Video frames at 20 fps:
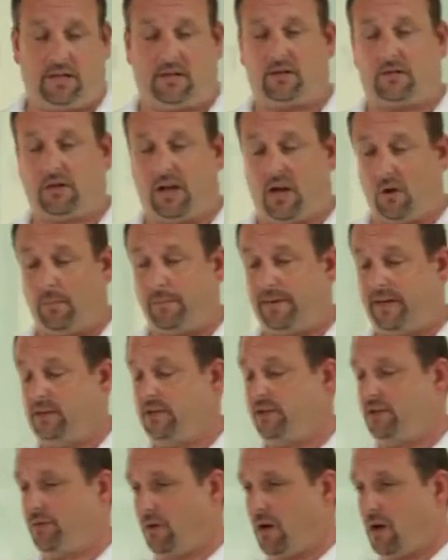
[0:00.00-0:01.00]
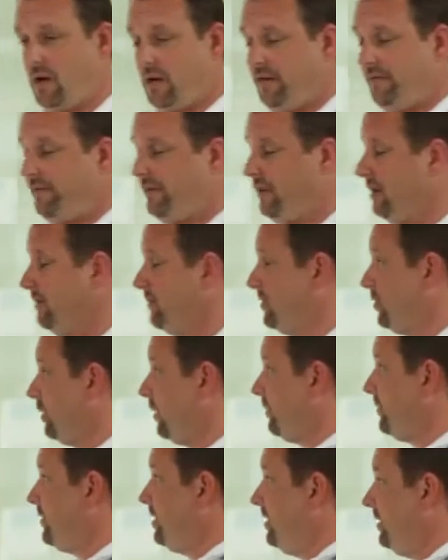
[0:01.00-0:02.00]
that are helping to drive the
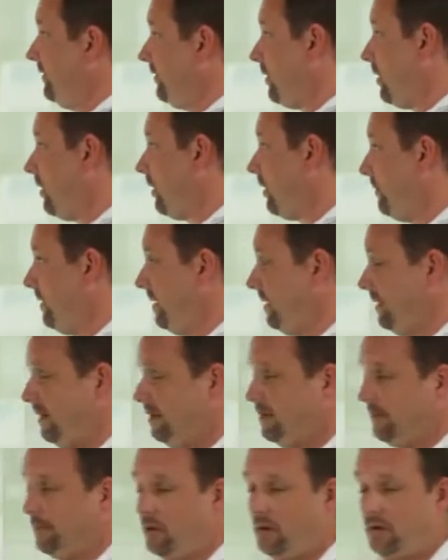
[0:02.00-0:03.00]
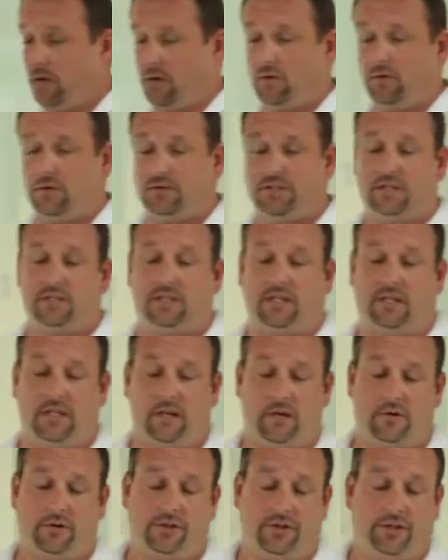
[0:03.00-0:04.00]
absorption of carbon into particles into
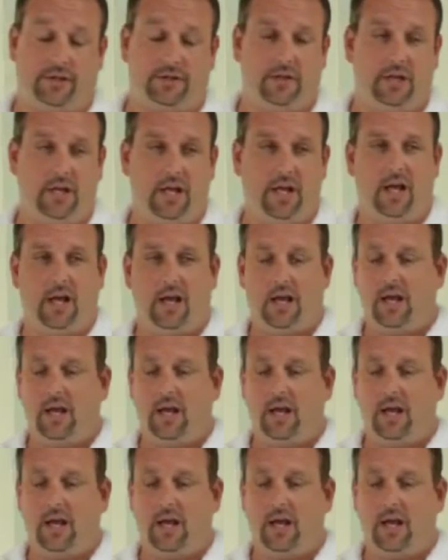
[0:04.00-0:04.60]
the ocean,